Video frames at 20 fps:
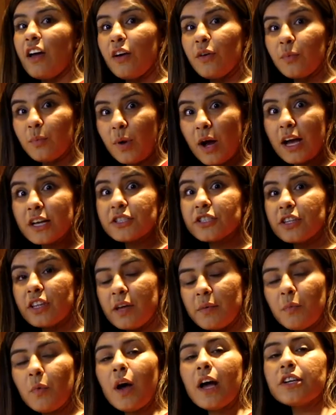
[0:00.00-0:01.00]
Wash them,
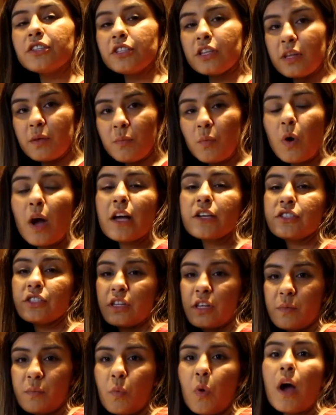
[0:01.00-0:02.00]
wash them, wash
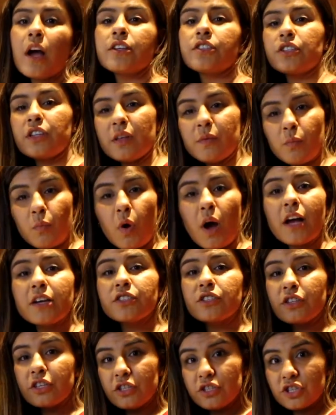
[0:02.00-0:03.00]
them, wash them. Wash
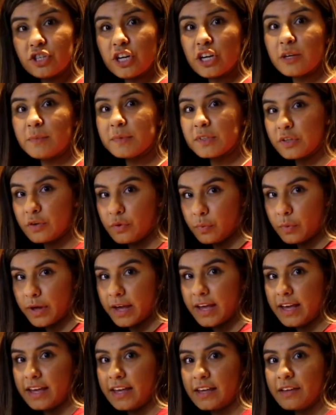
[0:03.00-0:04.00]
the germs
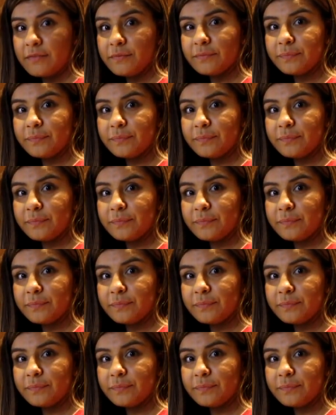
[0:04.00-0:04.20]
away."